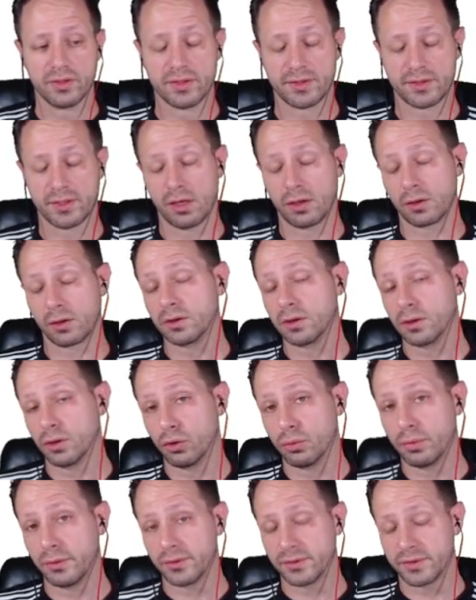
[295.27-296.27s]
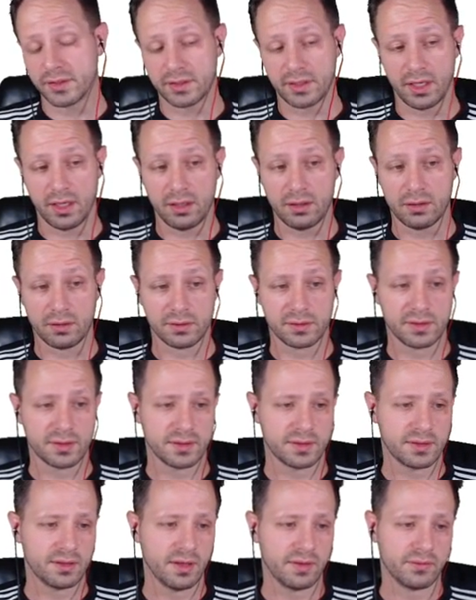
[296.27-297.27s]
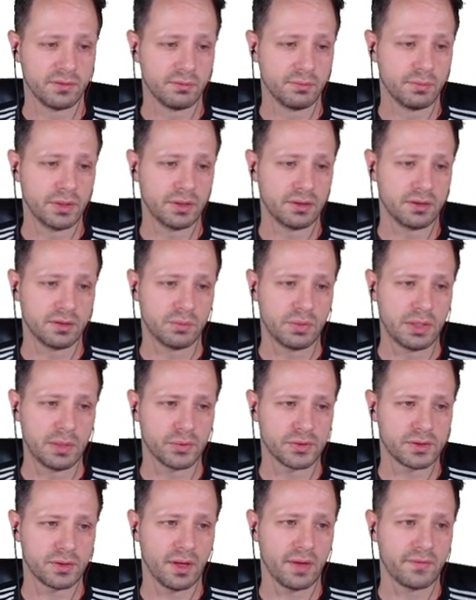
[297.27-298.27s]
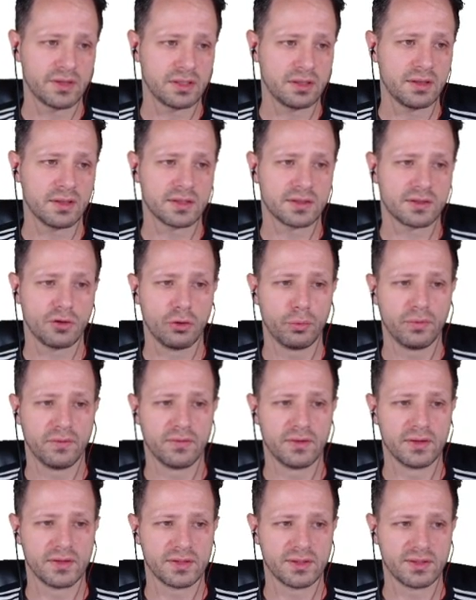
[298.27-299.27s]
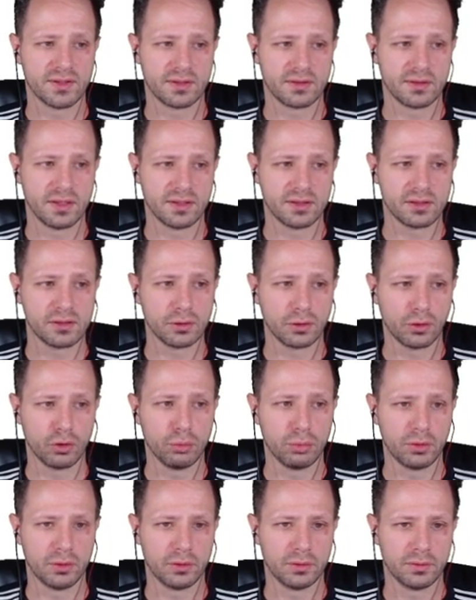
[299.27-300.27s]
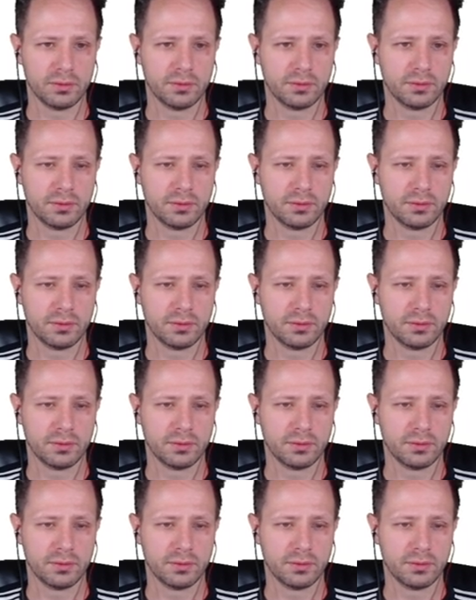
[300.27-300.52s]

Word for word: this on a global scale to 7 billion people so obviously the scope of this is is global